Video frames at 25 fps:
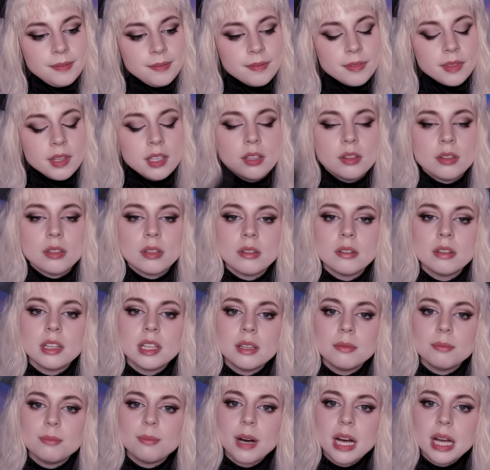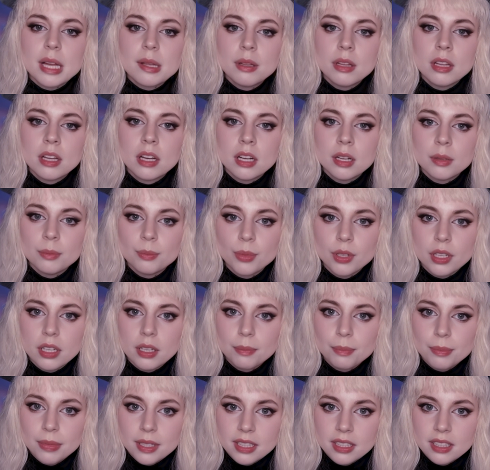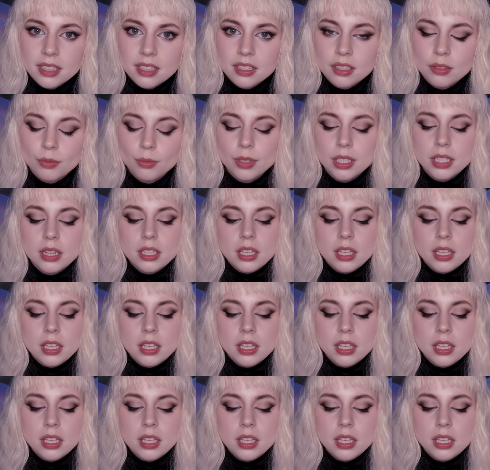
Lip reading: You know, in my humble opinion, when